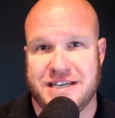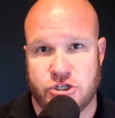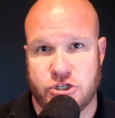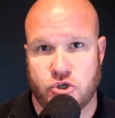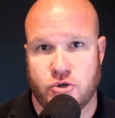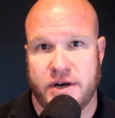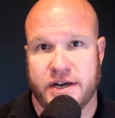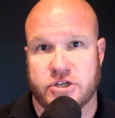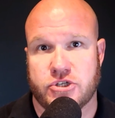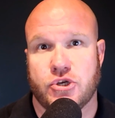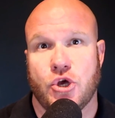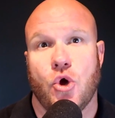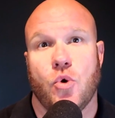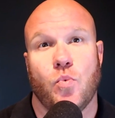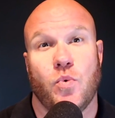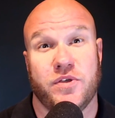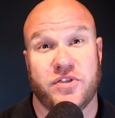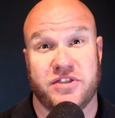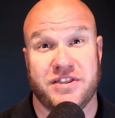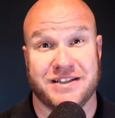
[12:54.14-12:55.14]
districts
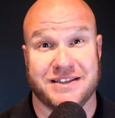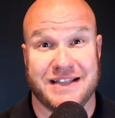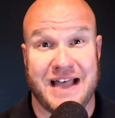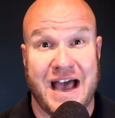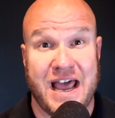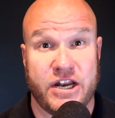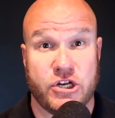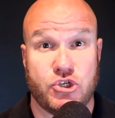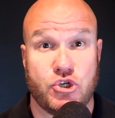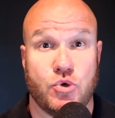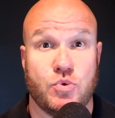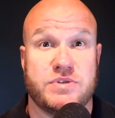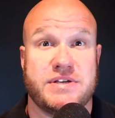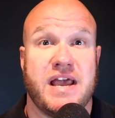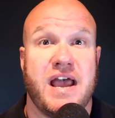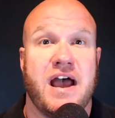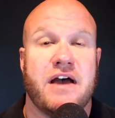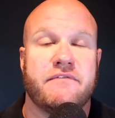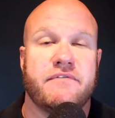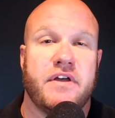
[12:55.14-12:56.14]
with the
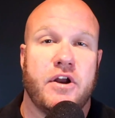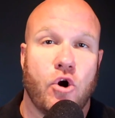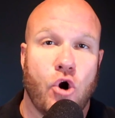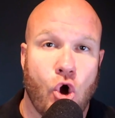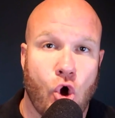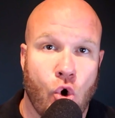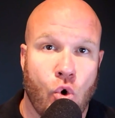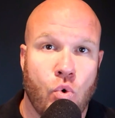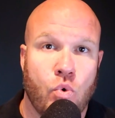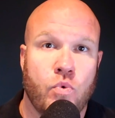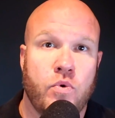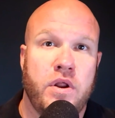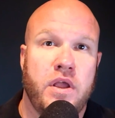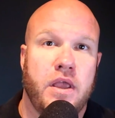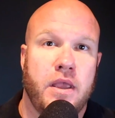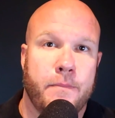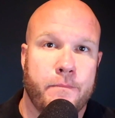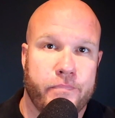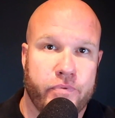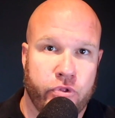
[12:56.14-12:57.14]
latitude to have their
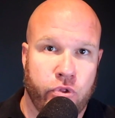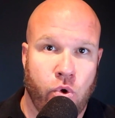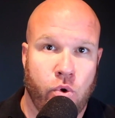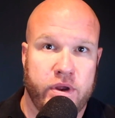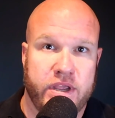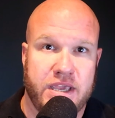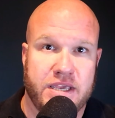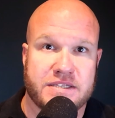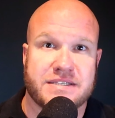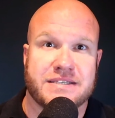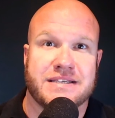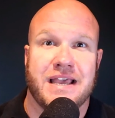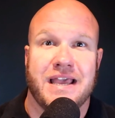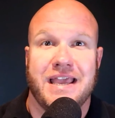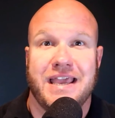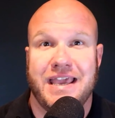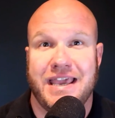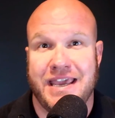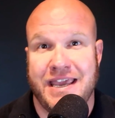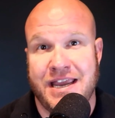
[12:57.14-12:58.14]
own employees
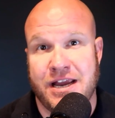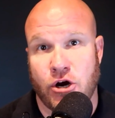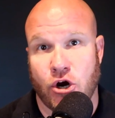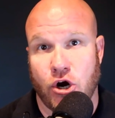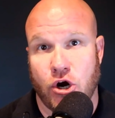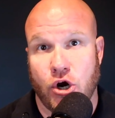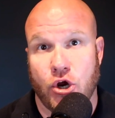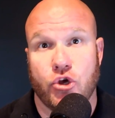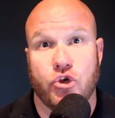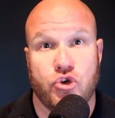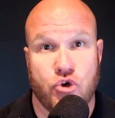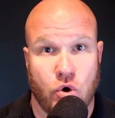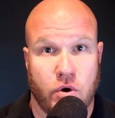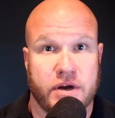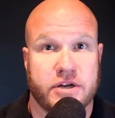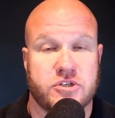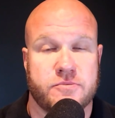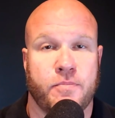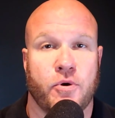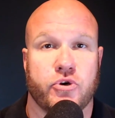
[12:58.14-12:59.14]
hear
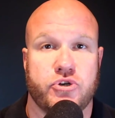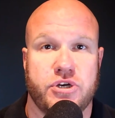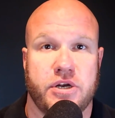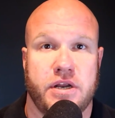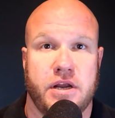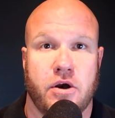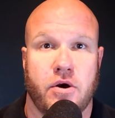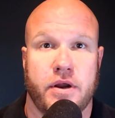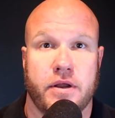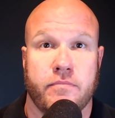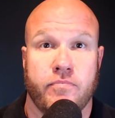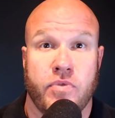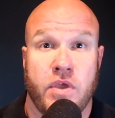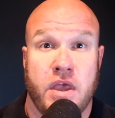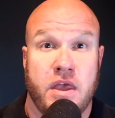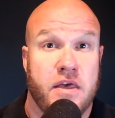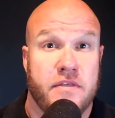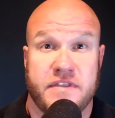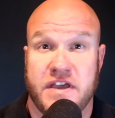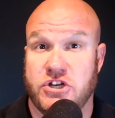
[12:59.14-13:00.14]
your expulsion hearing.
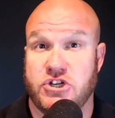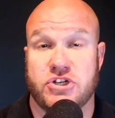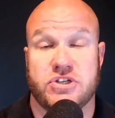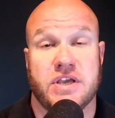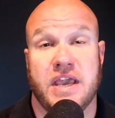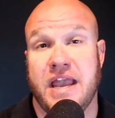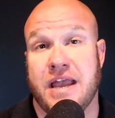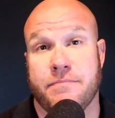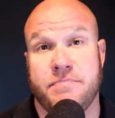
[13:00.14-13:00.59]
They just